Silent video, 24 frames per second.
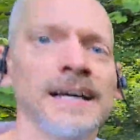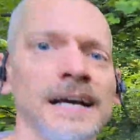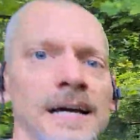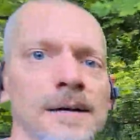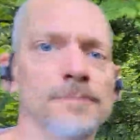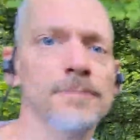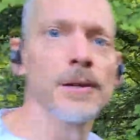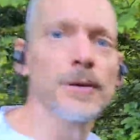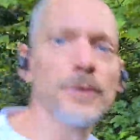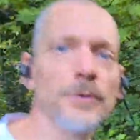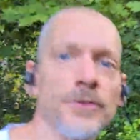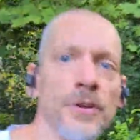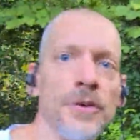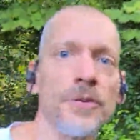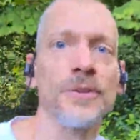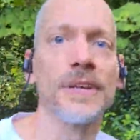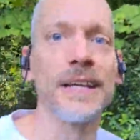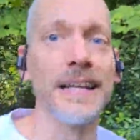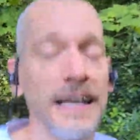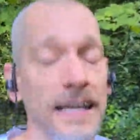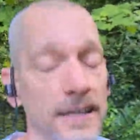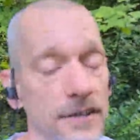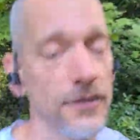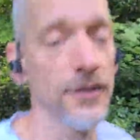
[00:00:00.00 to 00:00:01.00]
Bluetooth
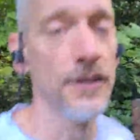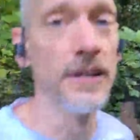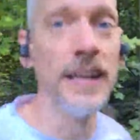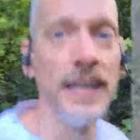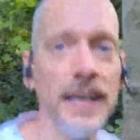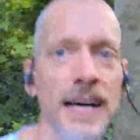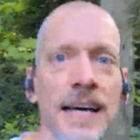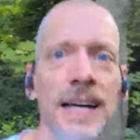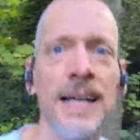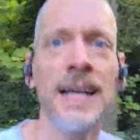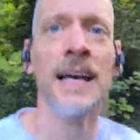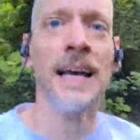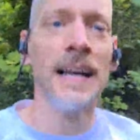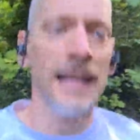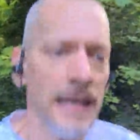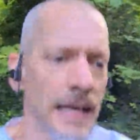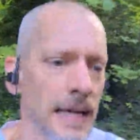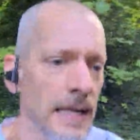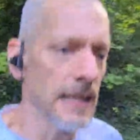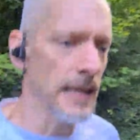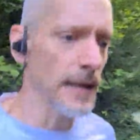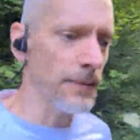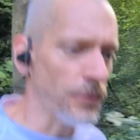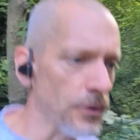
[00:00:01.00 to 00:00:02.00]
connection,
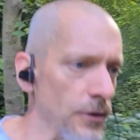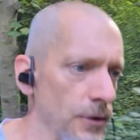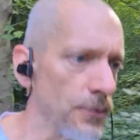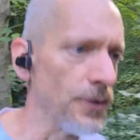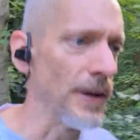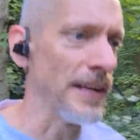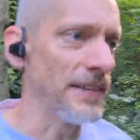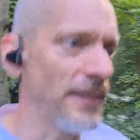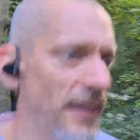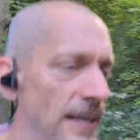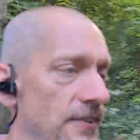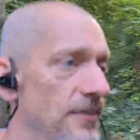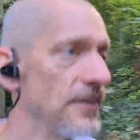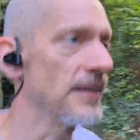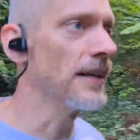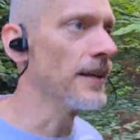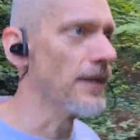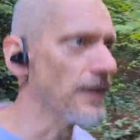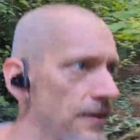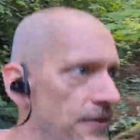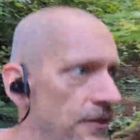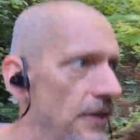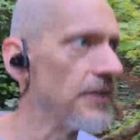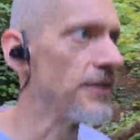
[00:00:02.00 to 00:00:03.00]
absolutely fantastic little
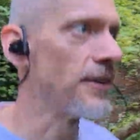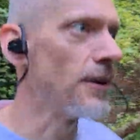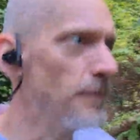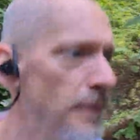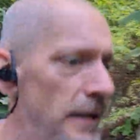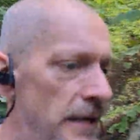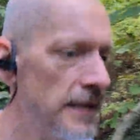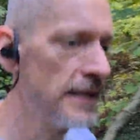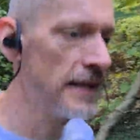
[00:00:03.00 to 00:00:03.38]
system.